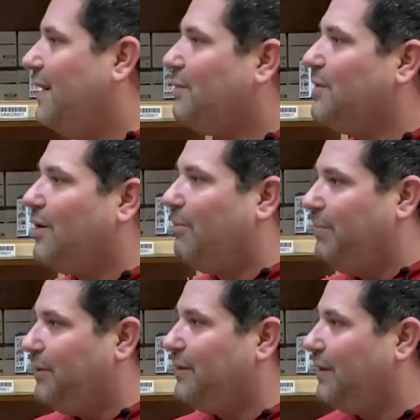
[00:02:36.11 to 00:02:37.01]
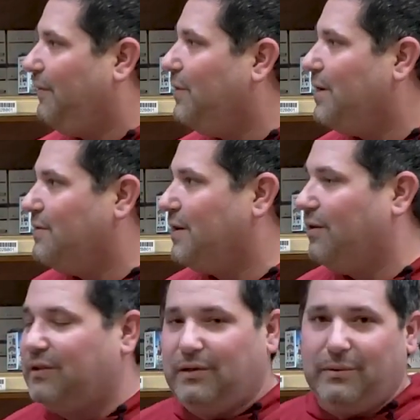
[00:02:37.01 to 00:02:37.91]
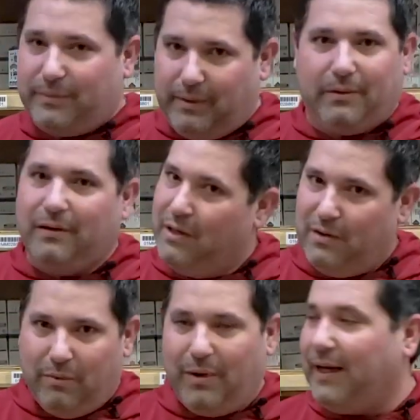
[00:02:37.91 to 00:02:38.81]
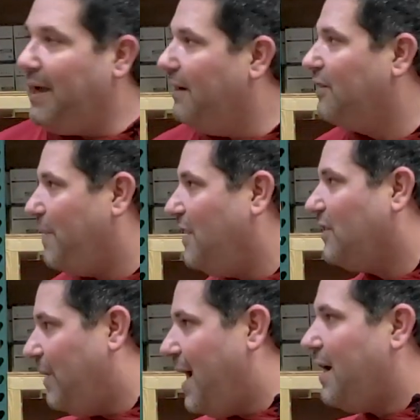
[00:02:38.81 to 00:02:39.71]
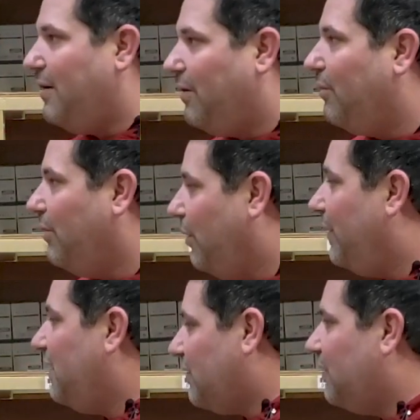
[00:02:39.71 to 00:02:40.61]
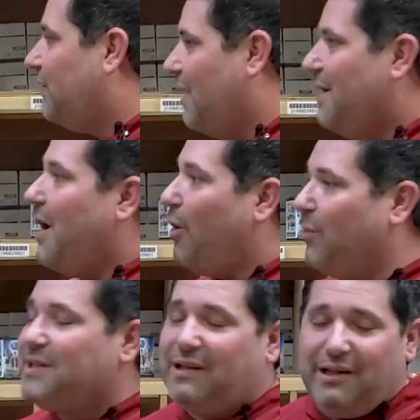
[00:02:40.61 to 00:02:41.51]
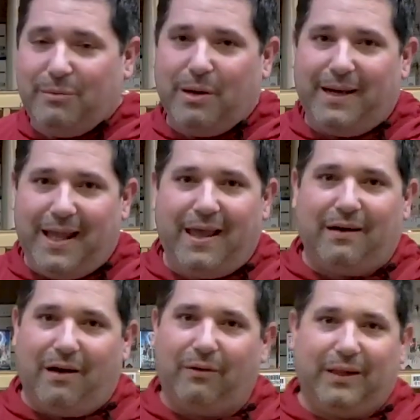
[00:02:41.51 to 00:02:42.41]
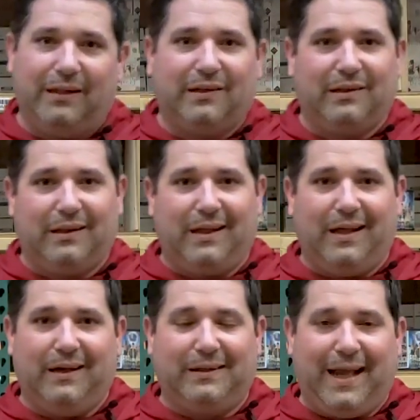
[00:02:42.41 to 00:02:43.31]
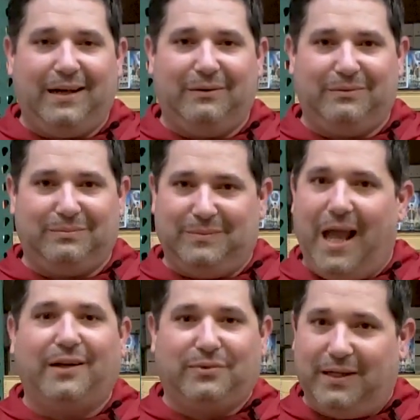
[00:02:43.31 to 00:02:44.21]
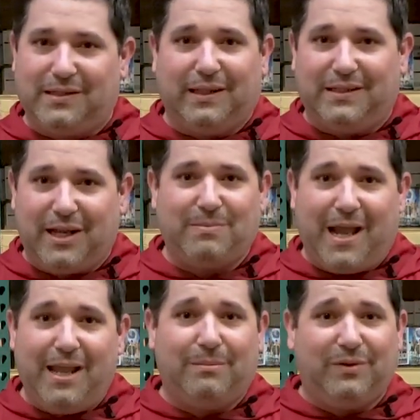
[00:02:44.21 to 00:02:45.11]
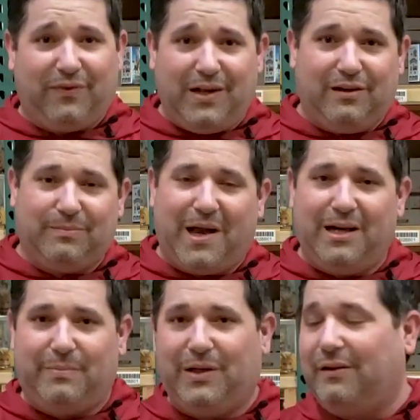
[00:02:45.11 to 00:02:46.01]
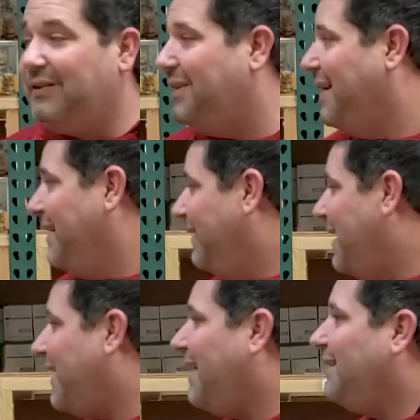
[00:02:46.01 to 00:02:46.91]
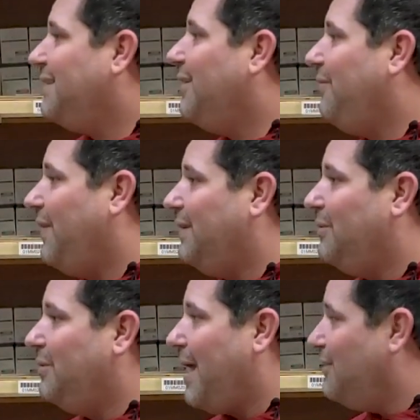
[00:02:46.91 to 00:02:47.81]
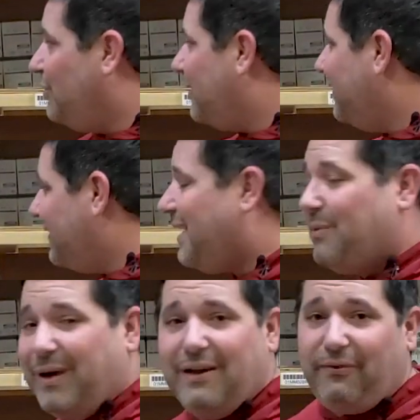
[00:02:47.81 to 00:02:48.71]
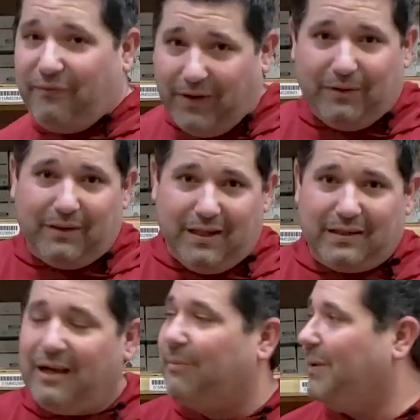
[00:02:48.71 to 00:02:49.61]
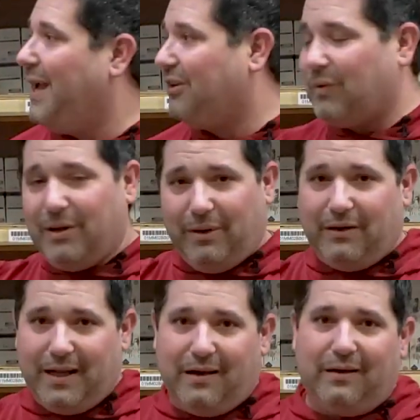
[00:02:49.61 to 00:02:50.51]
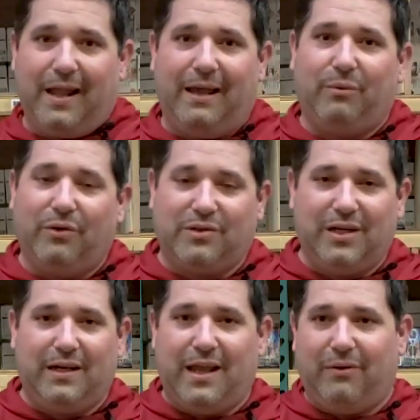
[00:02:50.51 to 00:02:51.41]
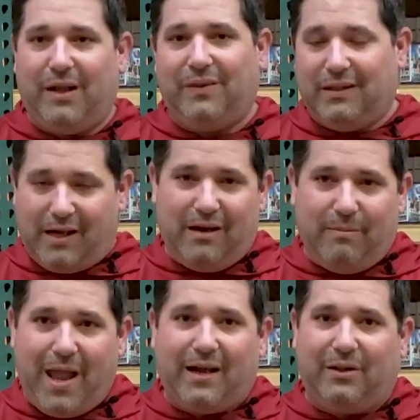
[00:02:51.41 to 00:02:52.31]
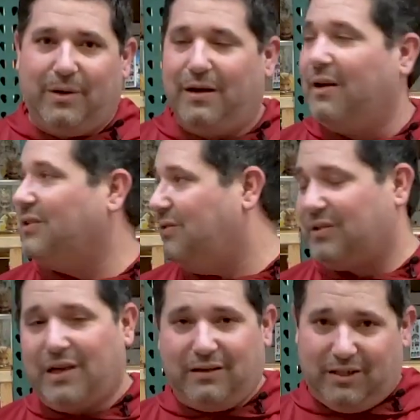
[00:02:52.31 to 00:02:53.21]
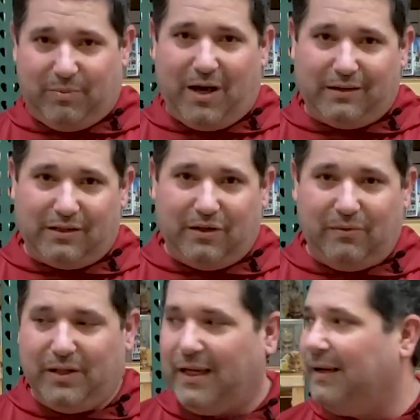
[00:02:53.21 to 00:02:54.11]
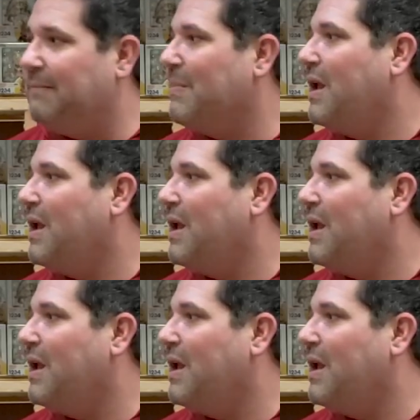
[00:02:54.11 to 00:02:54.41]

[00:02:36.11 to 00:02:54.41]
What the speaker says: This was all built a few years ago too, as we were running out of space, and we added a whole row. And this is originally where we had all these kind of non-traditionally shaped items, figures, body pillows, that kind of stuff. And as you can see, we have filled this up, and that's why we are down at row Z now and have the entire back of the warehouse to start this process over again.